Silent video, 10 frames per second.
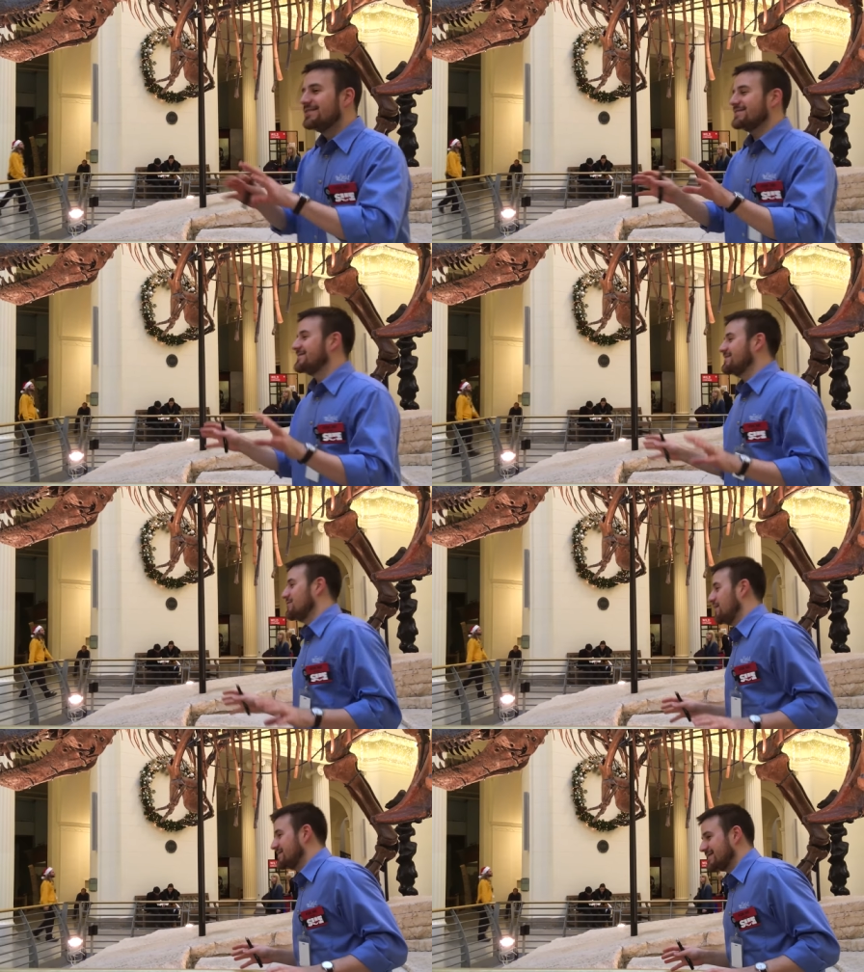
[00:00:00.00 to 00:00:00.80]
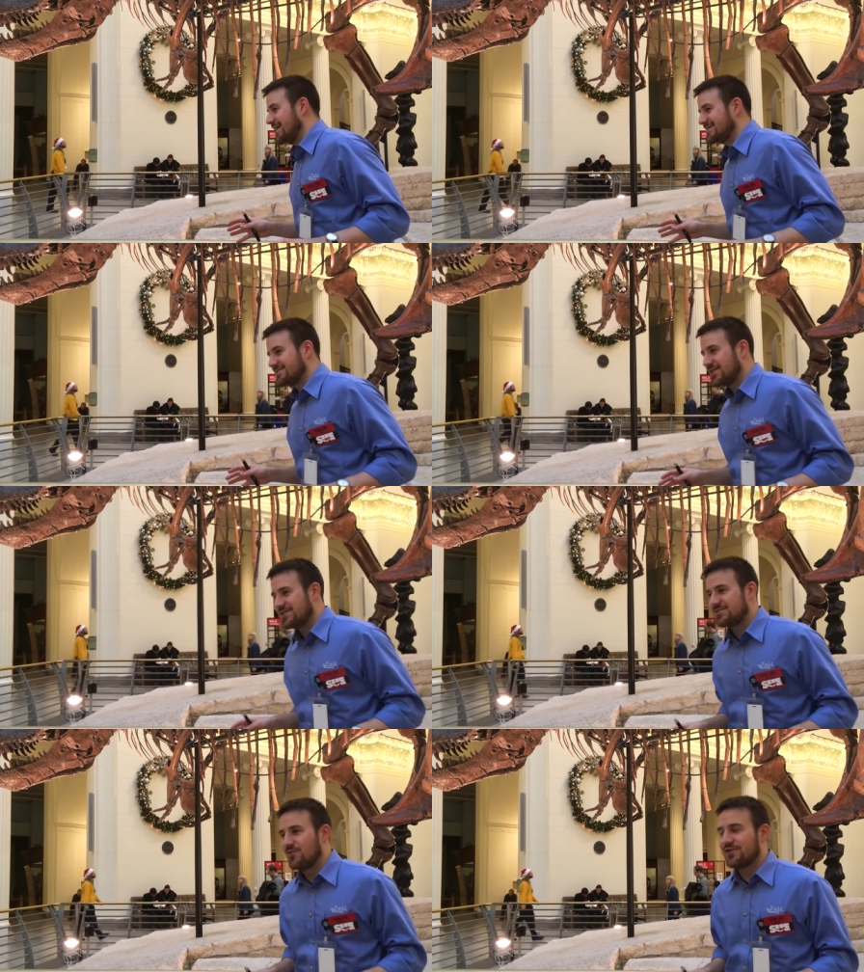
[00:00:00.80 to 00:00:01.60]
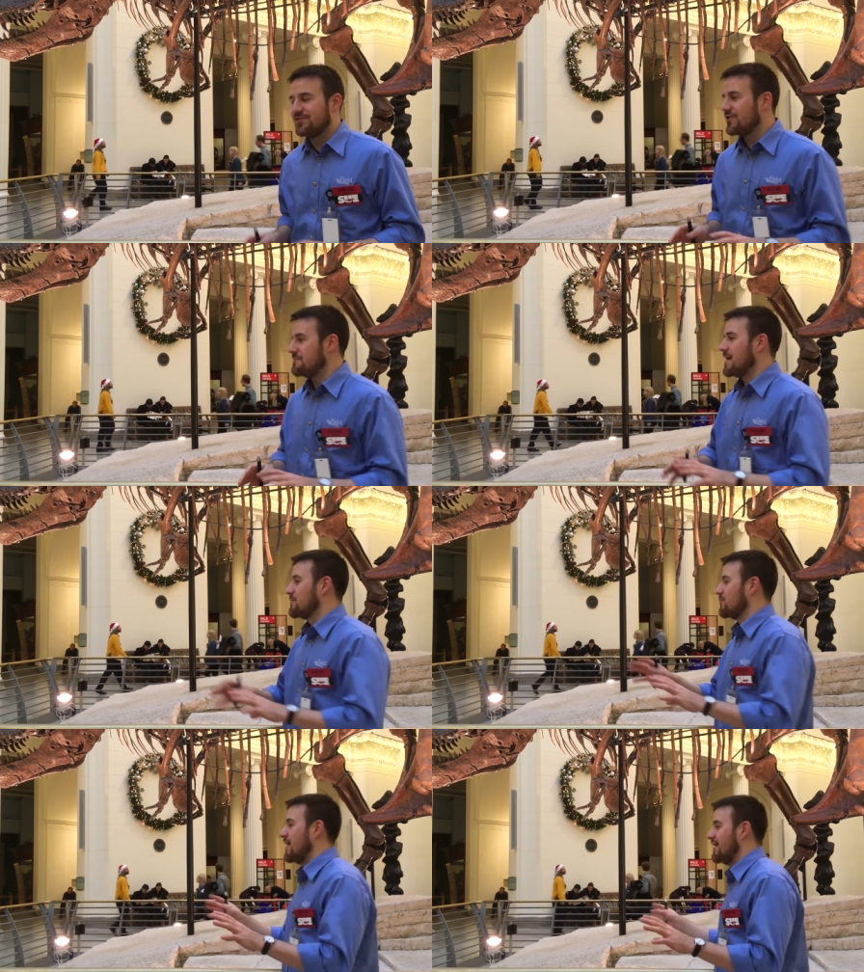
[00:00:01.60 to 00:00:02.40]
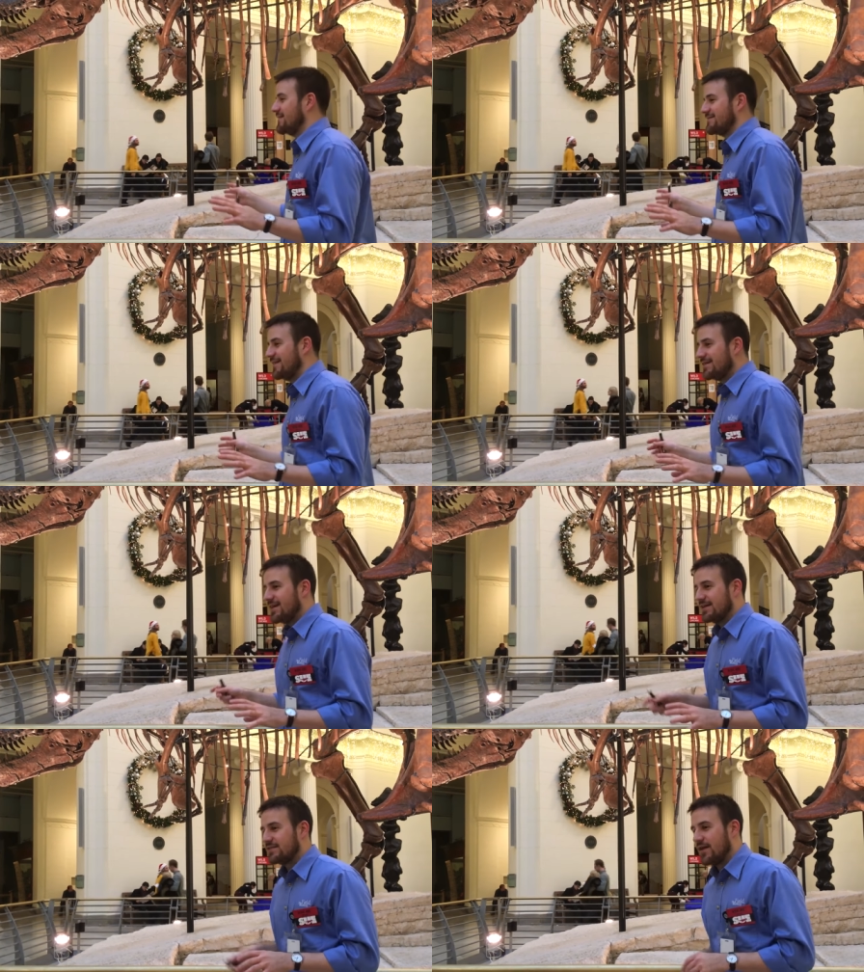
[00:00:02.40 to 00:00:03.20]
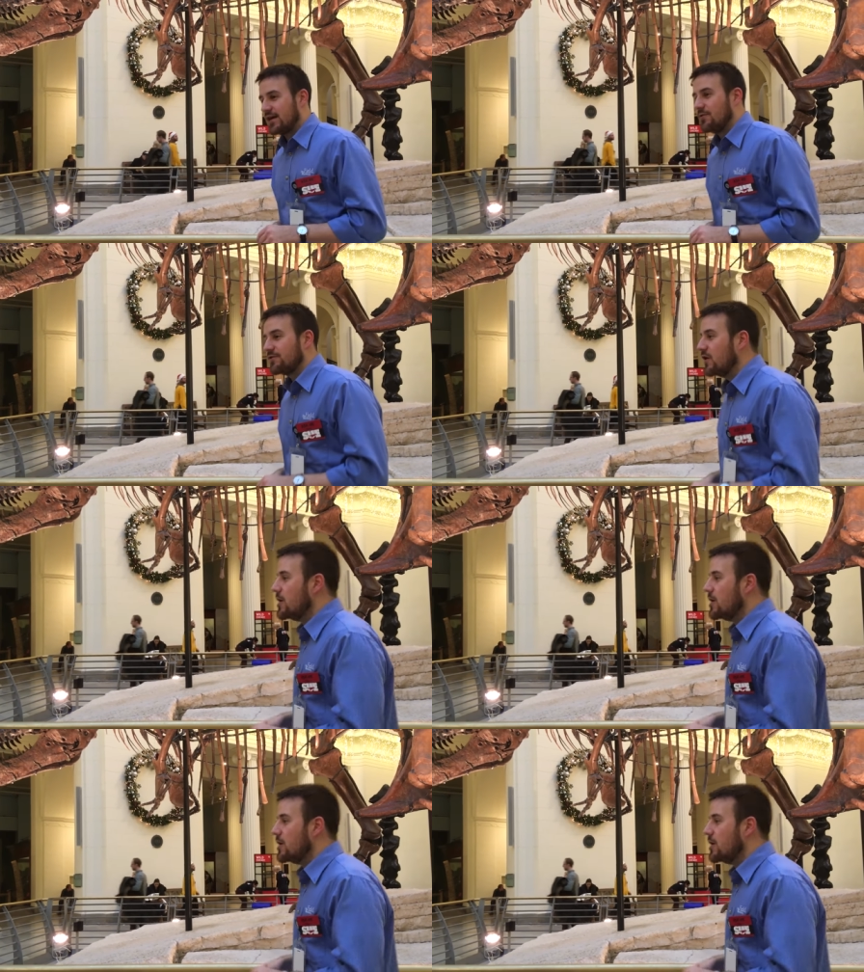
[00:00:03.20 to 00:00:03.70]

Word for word: That's not the way science education works. You don't memorize kinds of animals.